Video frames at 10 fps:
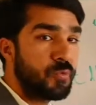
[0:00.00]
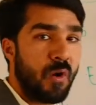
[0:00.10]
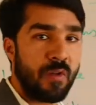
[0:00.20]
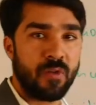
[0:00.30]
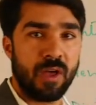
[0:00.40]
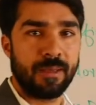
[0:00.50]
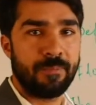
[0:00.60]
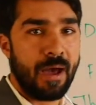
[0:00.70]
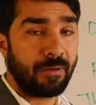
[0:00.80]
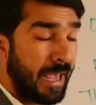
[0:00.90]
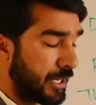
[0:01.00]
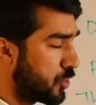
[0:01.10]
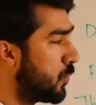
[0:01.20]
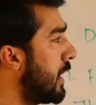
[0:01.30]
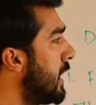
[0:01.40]
was all about.
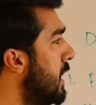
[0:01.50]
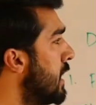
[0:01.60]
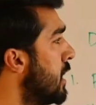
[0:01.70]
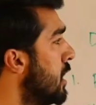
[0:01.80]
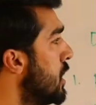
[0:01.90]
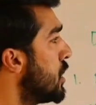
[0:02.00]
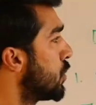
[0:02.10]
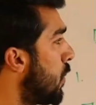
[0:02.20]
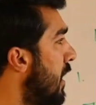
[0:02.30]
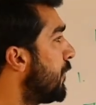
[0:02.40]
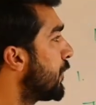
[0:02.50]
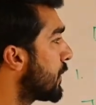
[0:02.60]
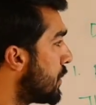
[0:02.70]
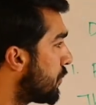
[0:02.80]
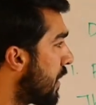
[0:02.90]
Actually, 12
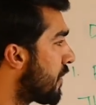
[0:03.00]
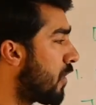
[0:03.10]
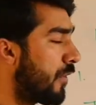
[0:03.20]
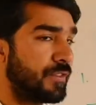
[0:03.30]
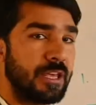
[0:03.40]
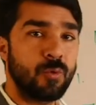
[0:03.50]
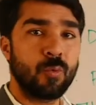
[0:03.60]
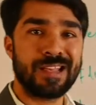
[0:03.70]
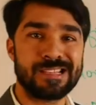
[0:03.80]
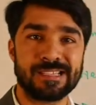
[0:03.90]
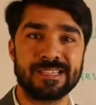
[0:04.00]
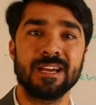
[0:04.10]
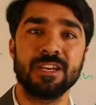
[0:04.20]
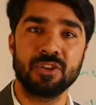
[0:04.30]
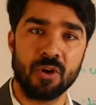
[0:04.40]
countries of the
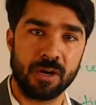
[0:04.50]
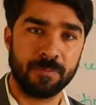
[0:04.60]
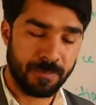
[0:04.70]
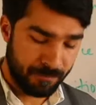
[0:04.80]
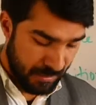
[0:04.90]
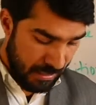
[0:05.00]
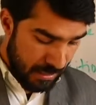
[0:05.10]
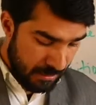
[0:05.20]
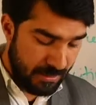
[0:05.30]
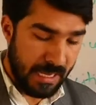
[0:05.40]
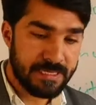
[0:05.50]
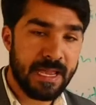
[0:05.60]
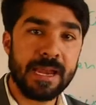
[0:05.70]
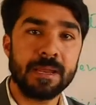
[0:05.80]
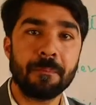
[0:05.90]
Western Europe, they
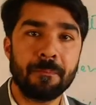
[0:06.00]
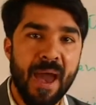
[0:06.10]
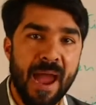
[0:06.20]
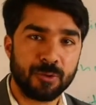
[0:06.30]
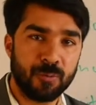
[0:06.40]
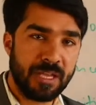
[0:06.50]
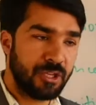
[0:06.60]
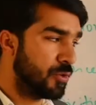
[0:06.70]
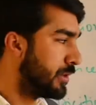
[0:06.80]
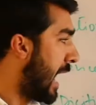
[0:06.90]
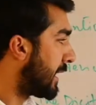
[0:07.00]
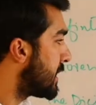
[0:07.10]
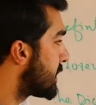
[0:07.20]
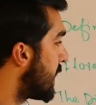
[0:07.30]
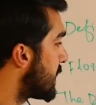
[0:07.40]
signed a pact with
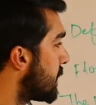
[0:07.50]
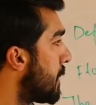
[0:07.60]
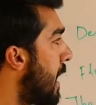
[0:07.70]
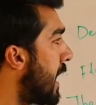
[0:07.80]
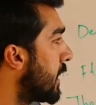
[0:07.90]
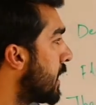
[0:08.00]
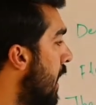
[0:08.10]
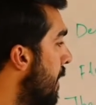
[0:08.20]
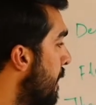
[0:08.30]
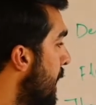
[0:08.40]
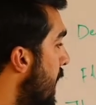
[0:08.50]
United States of America